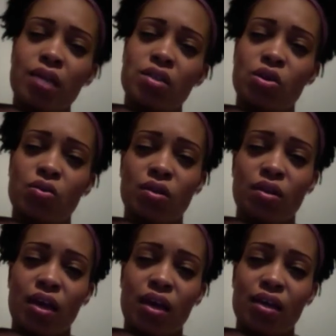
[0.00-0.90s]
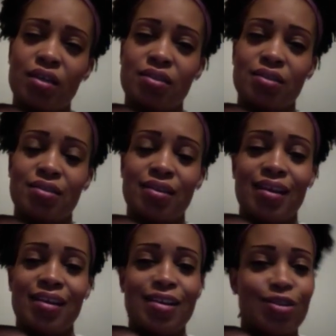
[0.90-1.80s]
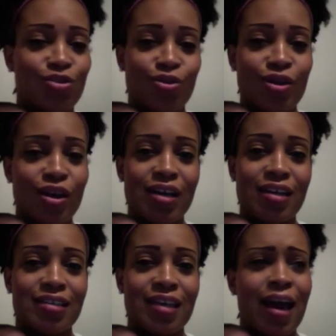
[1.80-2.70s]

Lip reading: certain things in these stories.